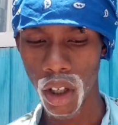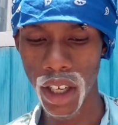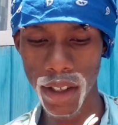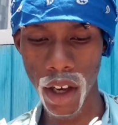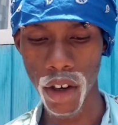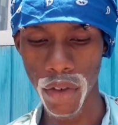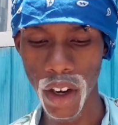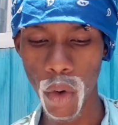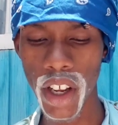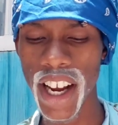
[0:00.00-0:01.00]
That's all.
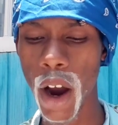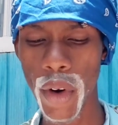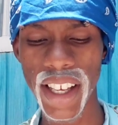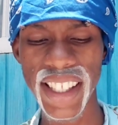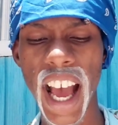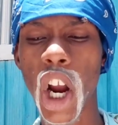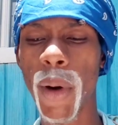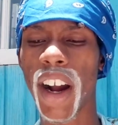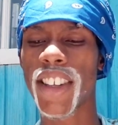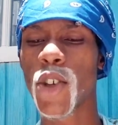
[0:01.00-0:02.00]
When I got when I start go
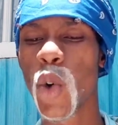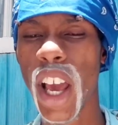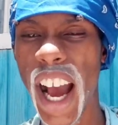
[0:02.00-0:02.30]
back to school,